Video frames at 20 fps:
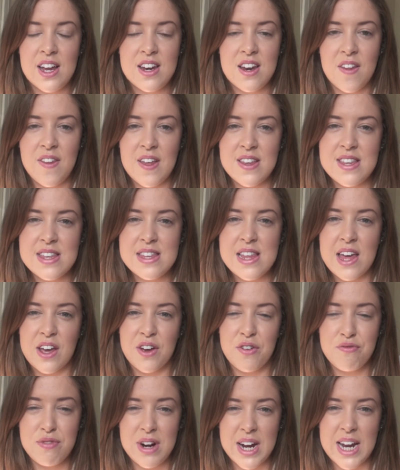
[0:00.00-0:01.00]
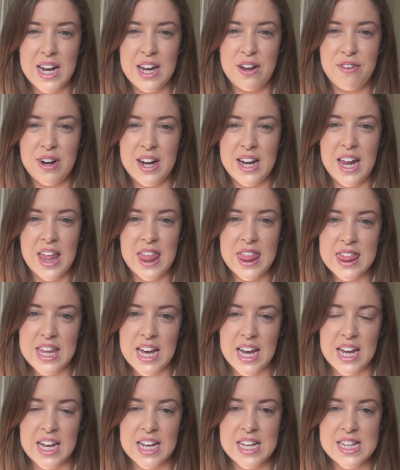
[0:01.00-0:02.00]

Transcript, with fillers: Now this is like a really really thick